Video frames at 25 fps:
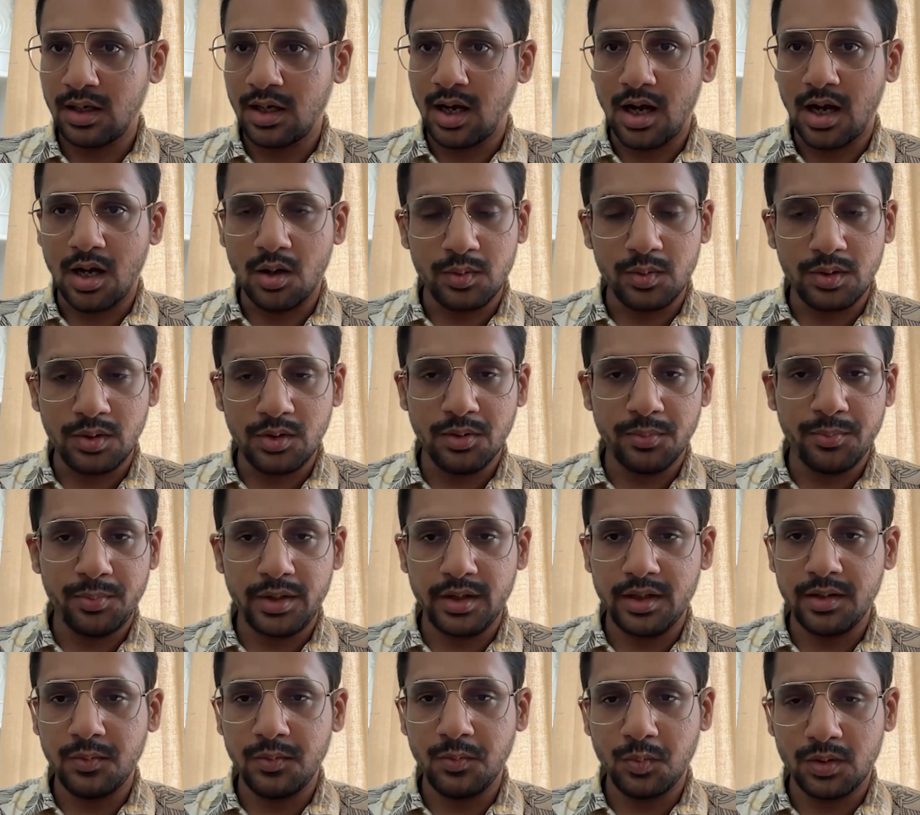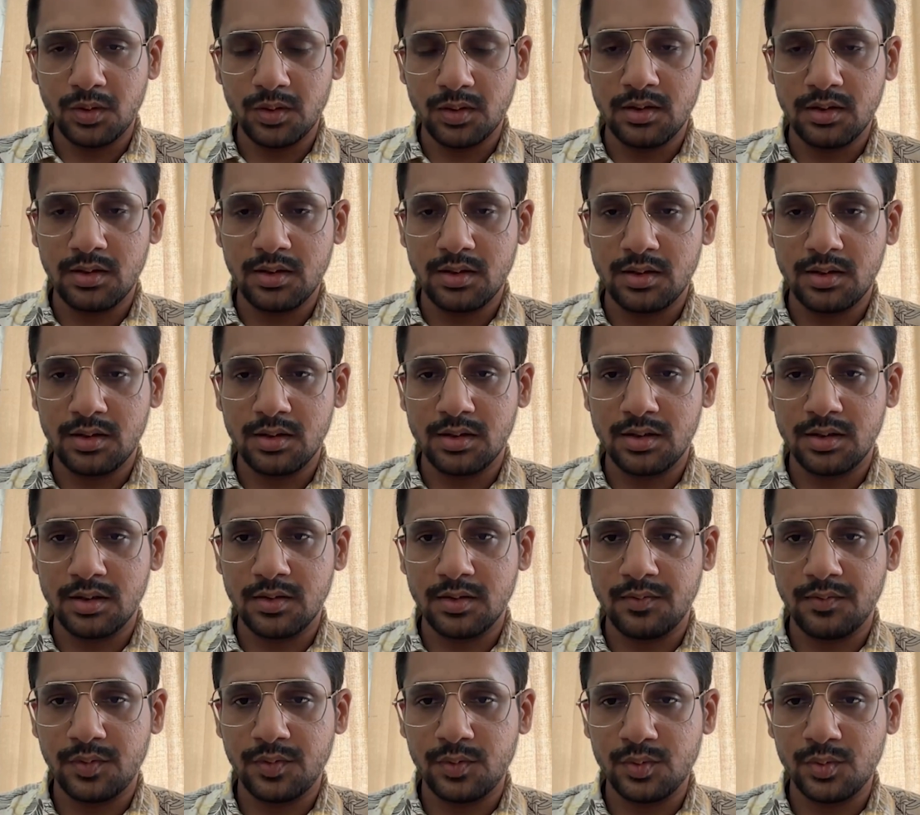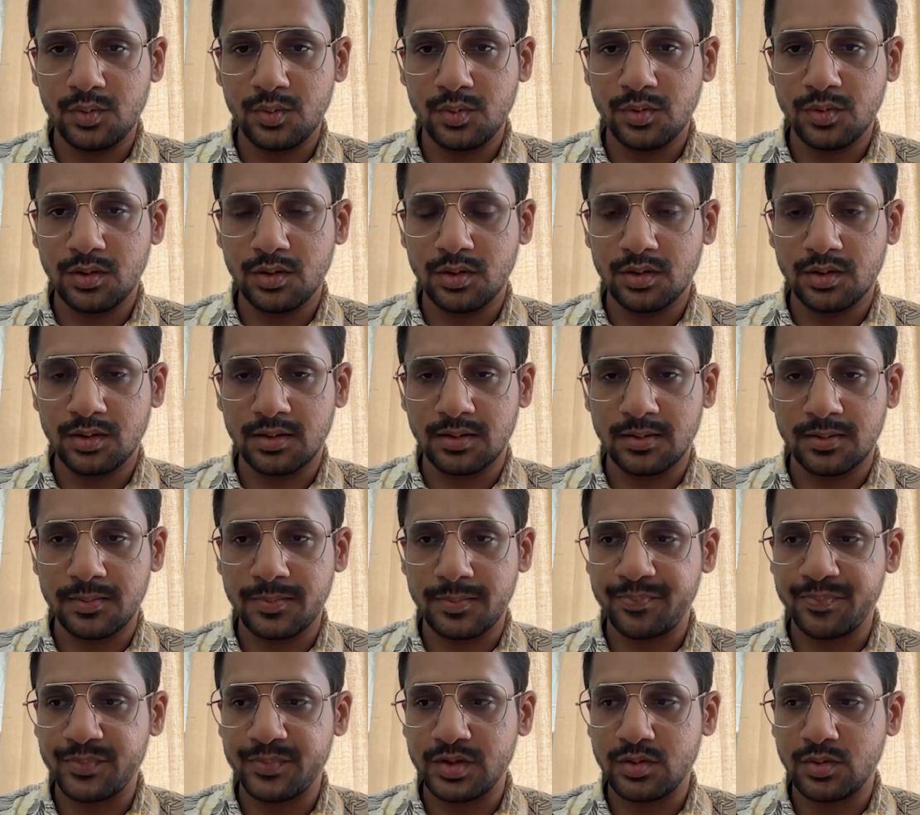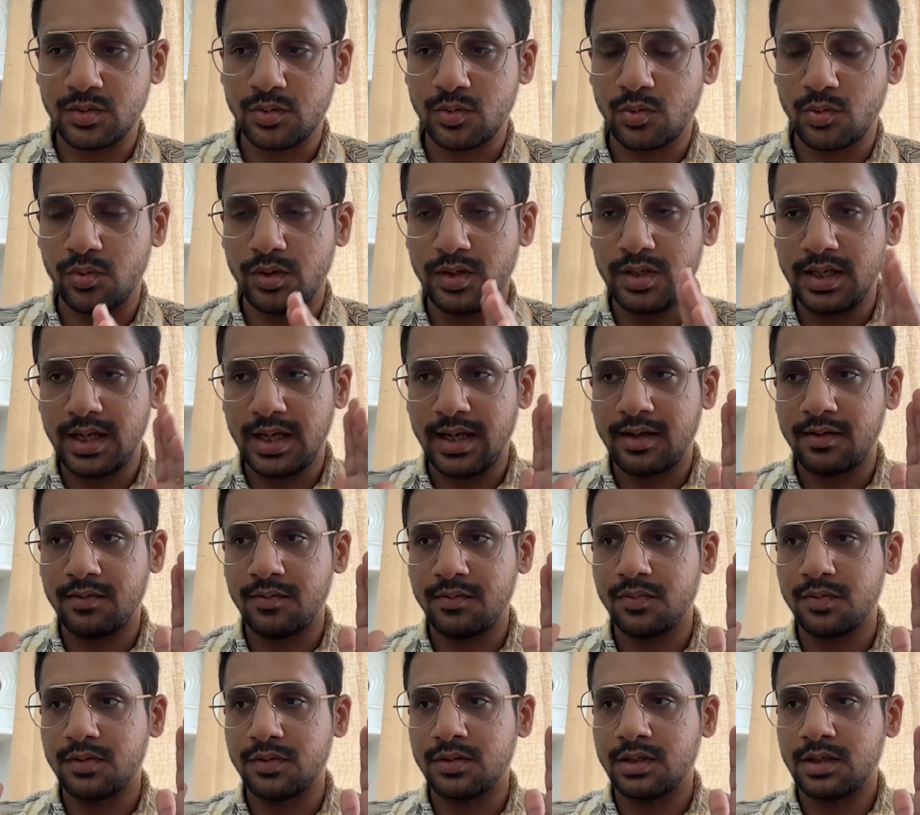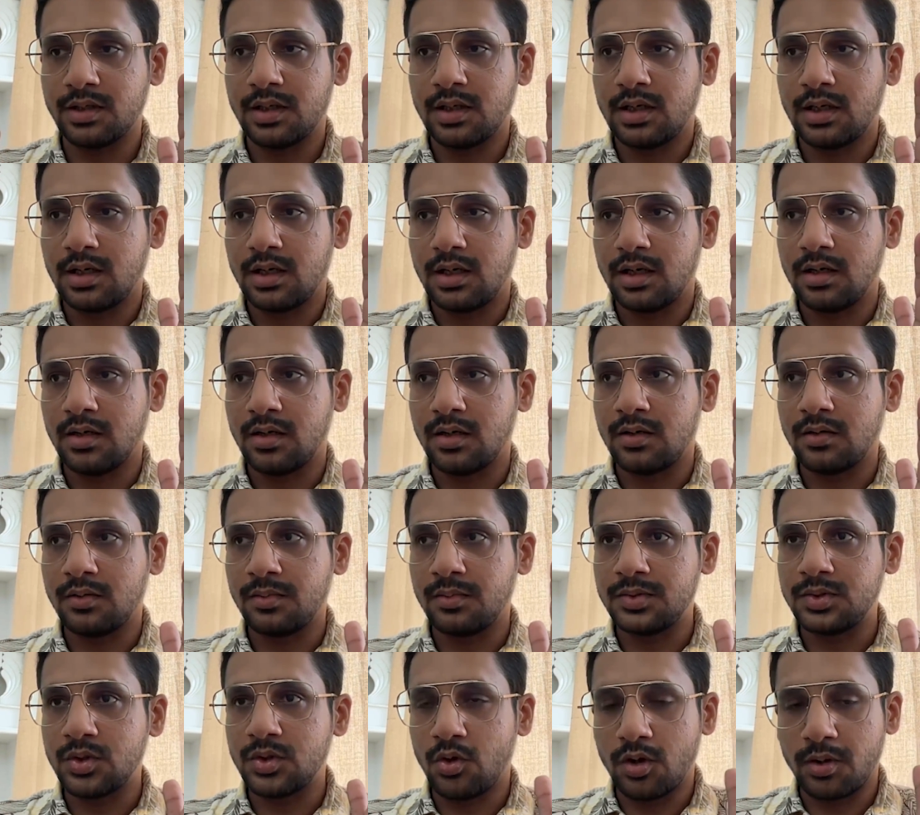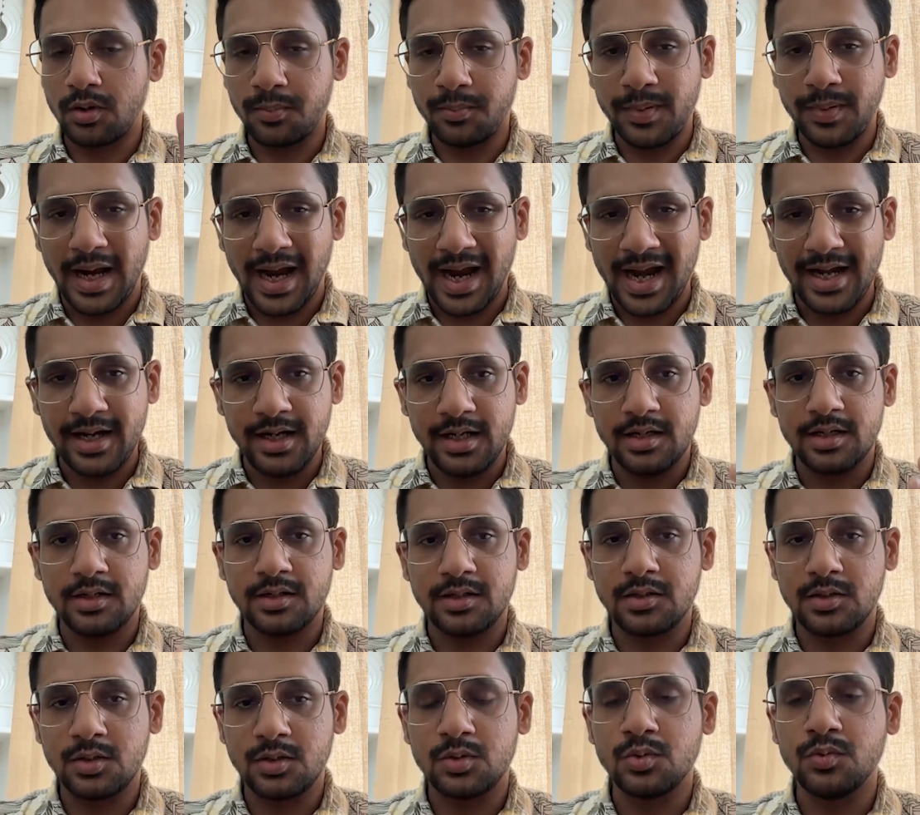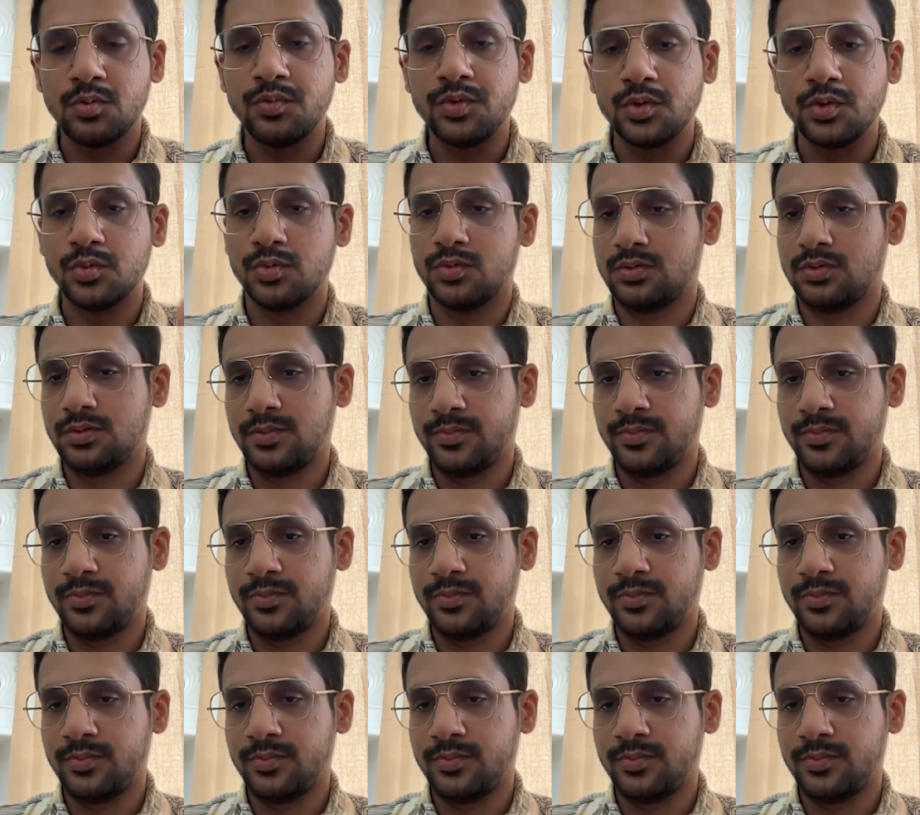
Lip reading: How will your brain work if you only have your brand to view?